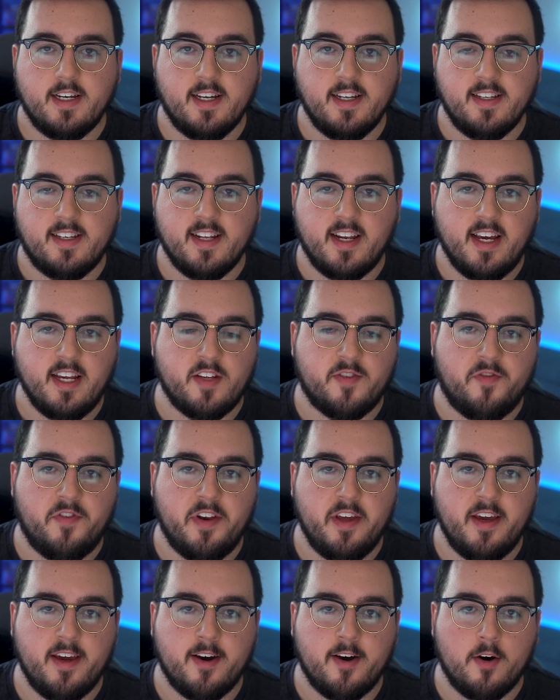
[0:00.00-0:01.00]
In today's
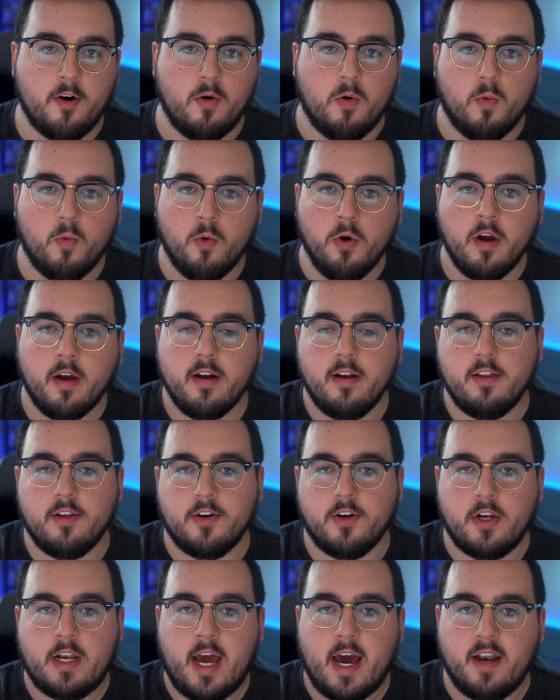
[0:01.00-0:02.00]
video, we're going to
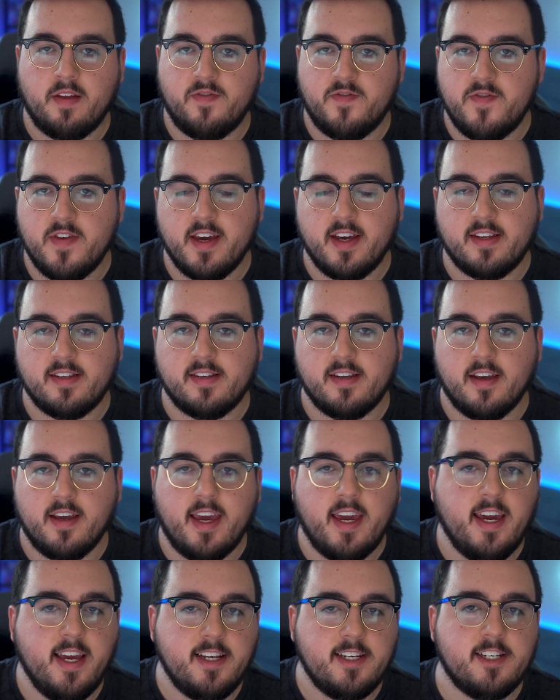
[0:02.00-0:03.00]
learn how to fix
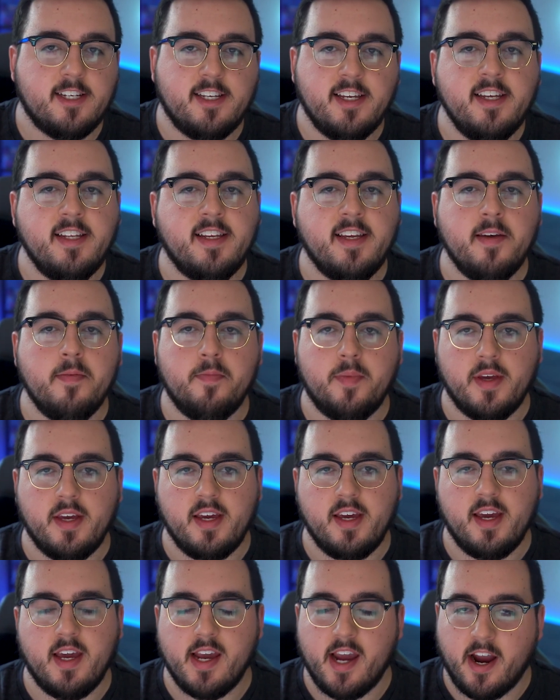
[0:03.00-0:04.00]

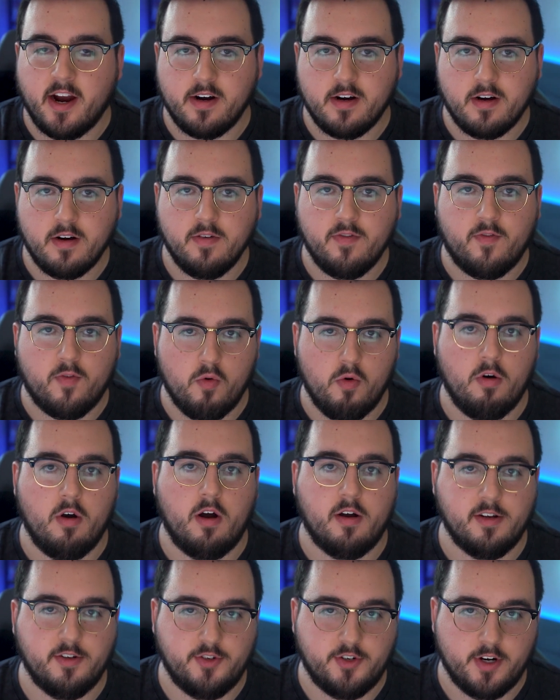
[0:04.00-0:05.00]
HTTP error
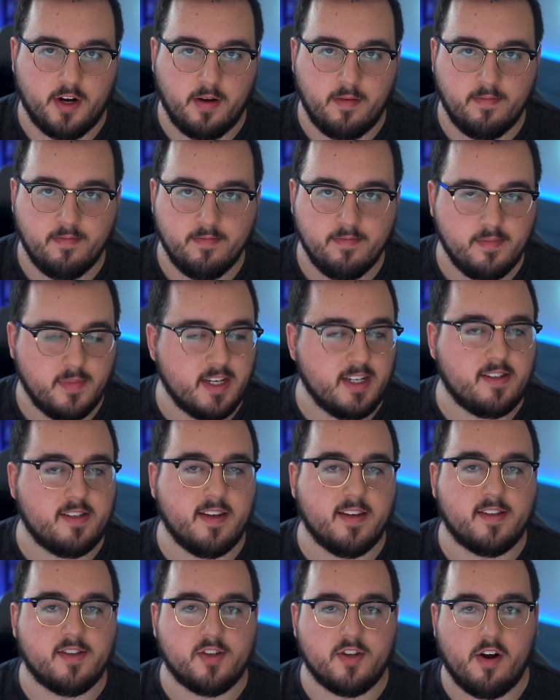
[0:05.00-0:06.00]
400. Let's
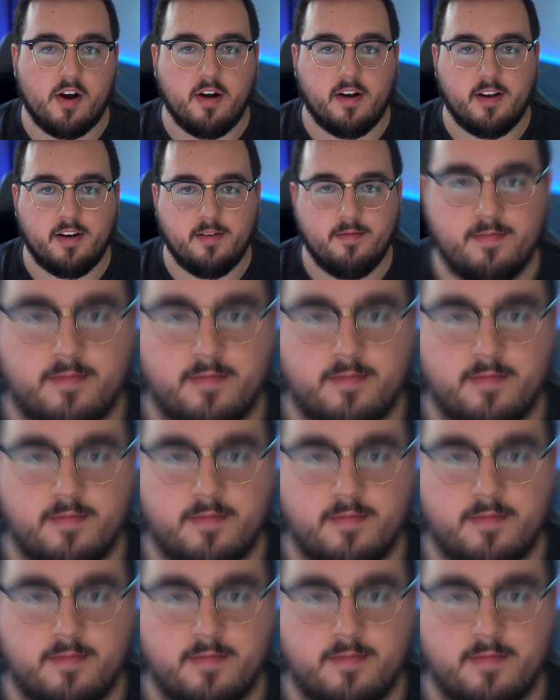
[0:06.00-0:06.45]
get started.